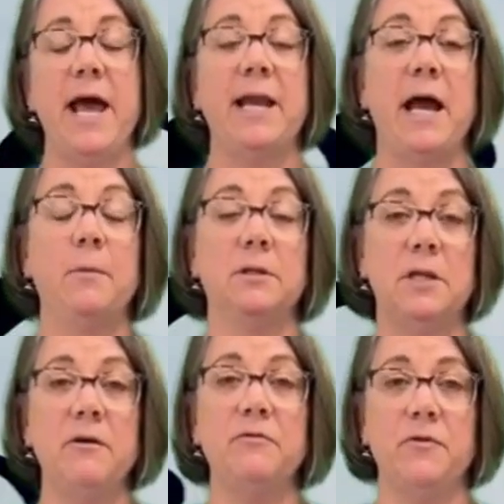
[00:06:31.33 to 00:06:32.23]
And I would
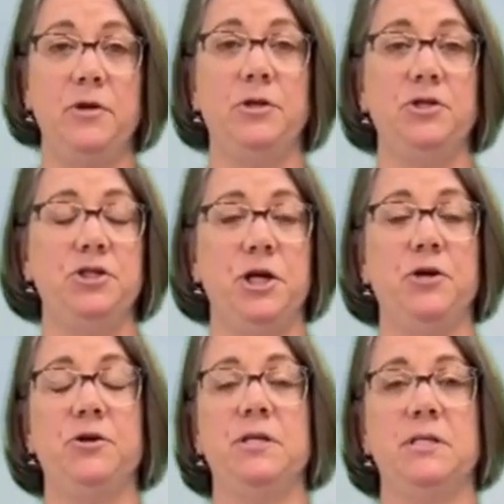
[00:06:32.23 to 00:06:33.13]
love for you to share
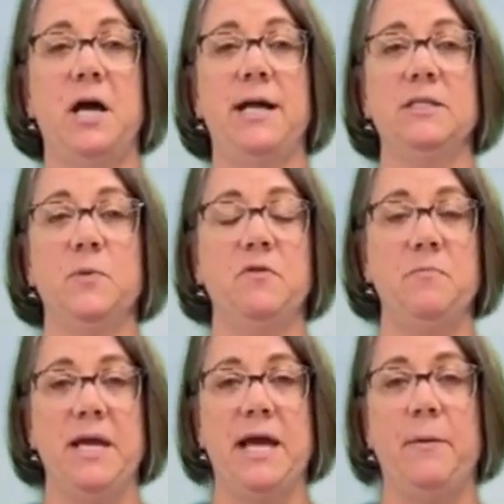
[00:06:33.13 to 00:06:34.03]
your designs with
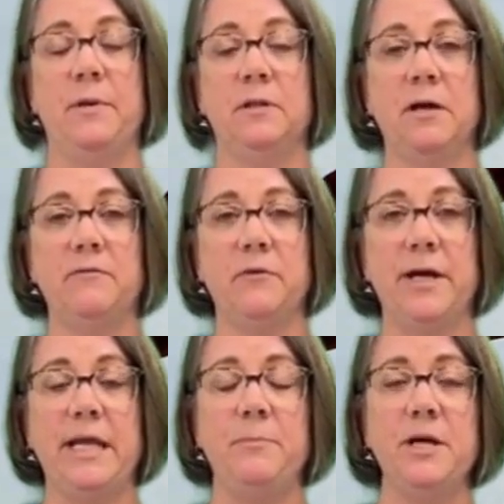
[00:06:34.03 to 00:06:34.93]
me. I would love for
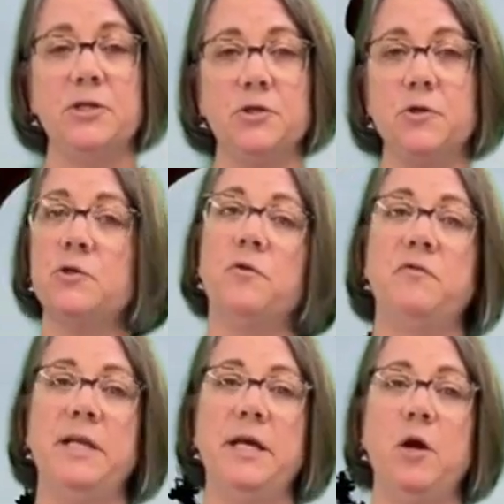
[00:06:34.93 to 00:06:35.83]
any pictures or
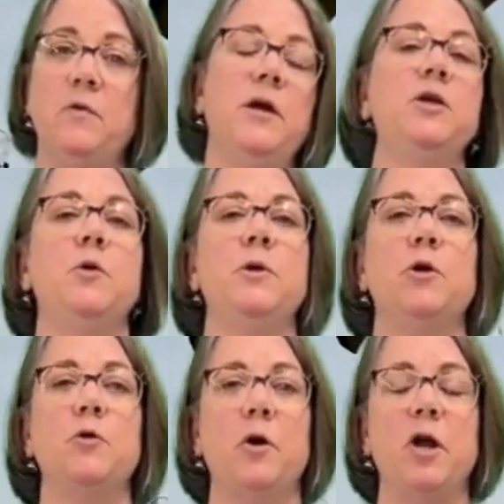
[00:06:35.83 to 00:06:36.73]
video that you and your
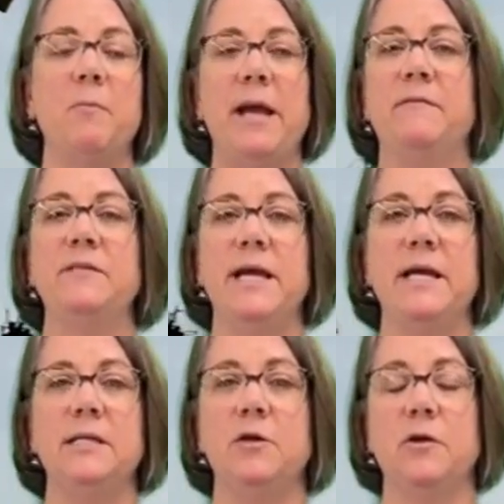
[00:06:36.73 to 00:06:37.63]
grown-up may have
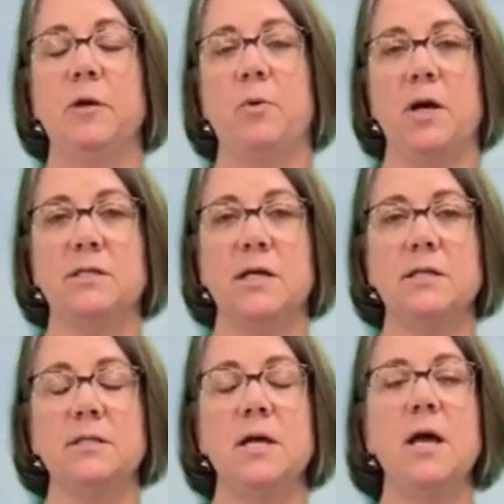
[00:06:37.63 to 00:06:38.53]
taken during the
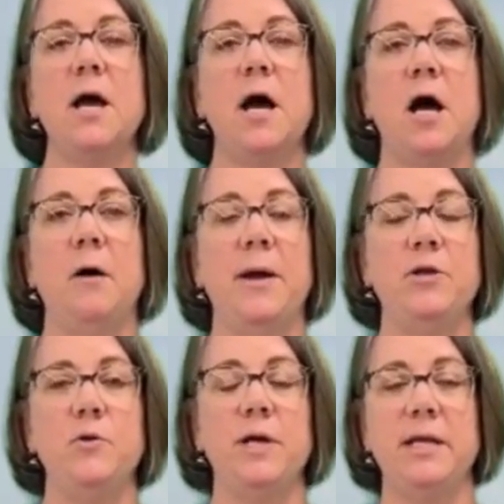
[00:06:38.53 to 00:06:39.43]
process um, and
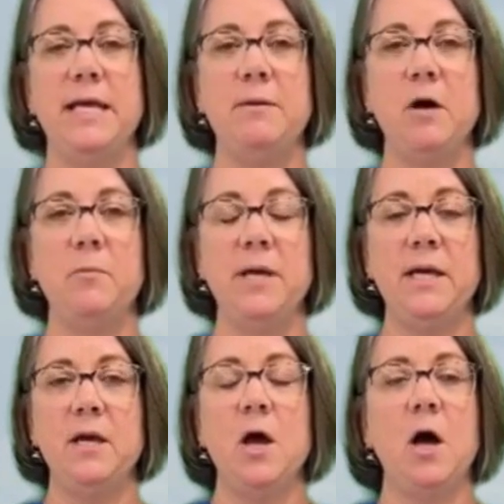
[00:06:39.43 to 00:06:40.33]
you can email
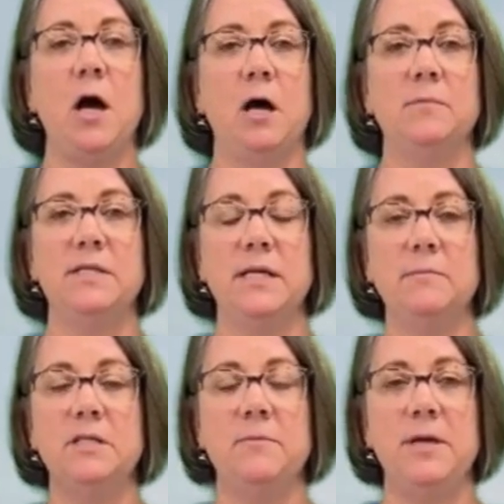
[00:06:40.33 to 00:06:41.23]
me, um, send them
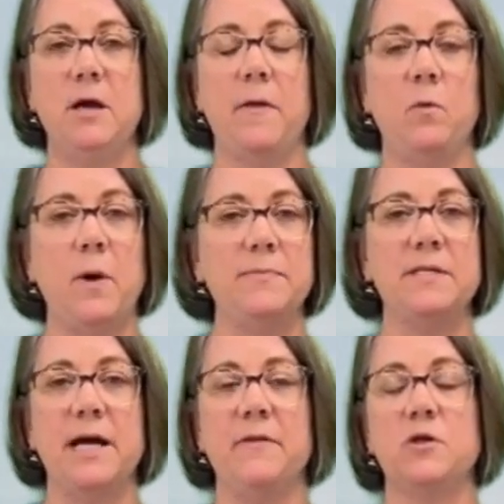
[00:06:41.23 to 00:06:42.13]
to me on the
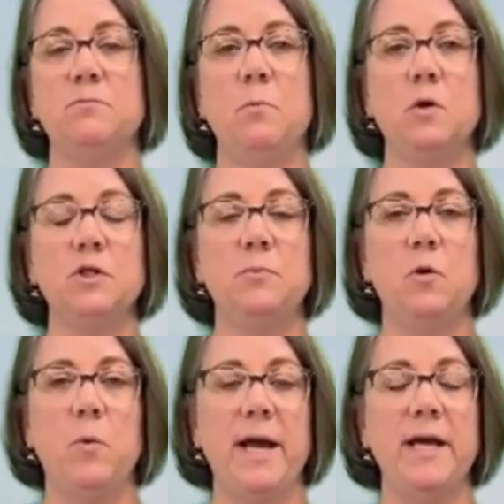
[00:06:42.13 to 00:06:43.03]
website. There's multiple
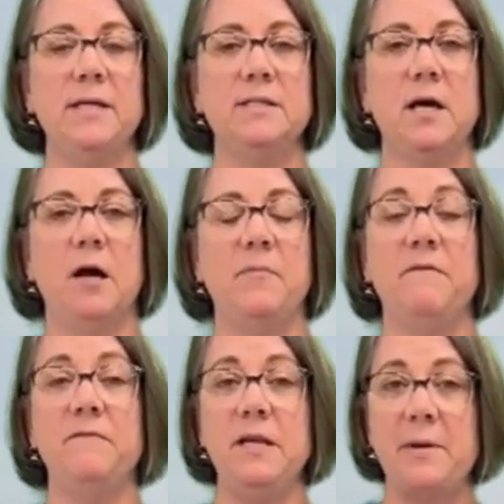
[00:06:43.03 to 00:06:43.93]
ways, um, the
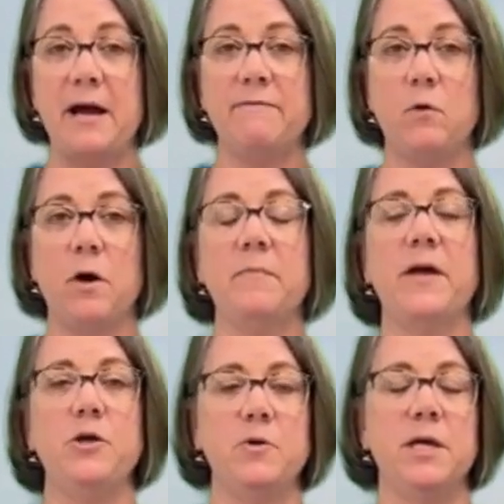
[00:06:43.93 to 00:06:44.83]
feedback form
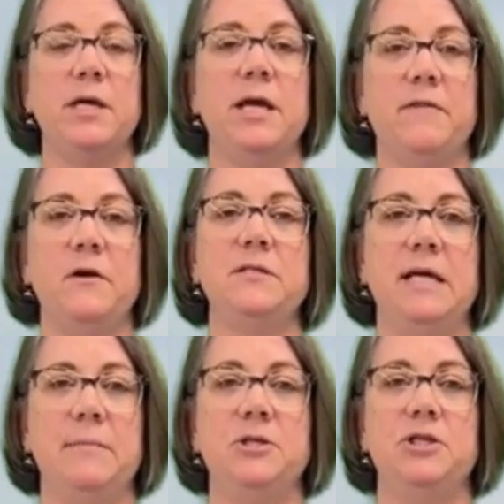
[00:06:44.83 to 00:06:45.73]
that you can get those
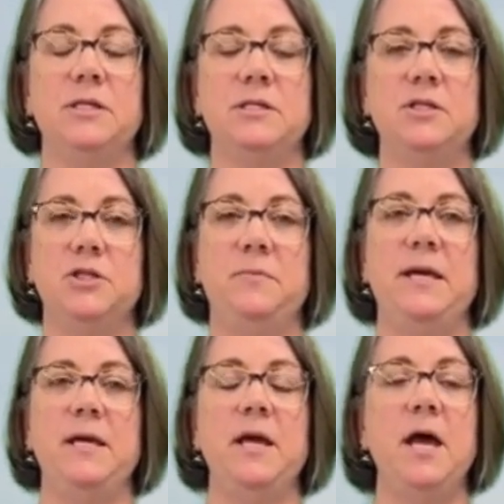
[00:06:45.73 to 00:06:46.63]
images to
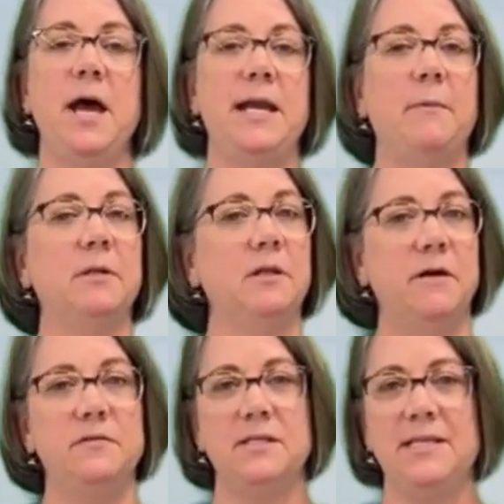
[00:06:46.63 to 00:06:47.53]
me, and I would love
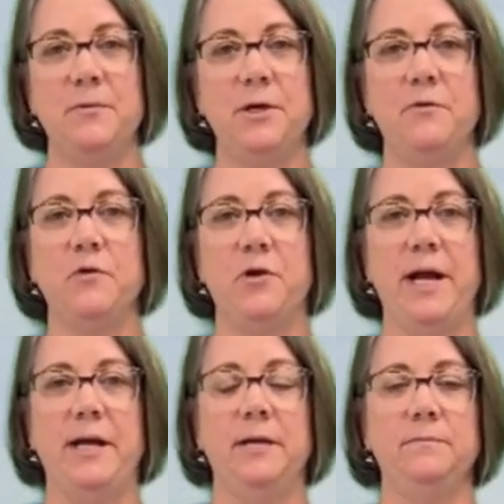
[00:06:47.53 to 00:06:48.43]
to see what you've
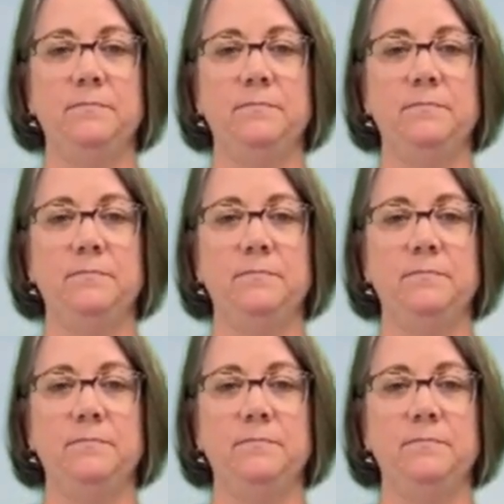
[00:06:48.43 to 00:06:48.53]
created.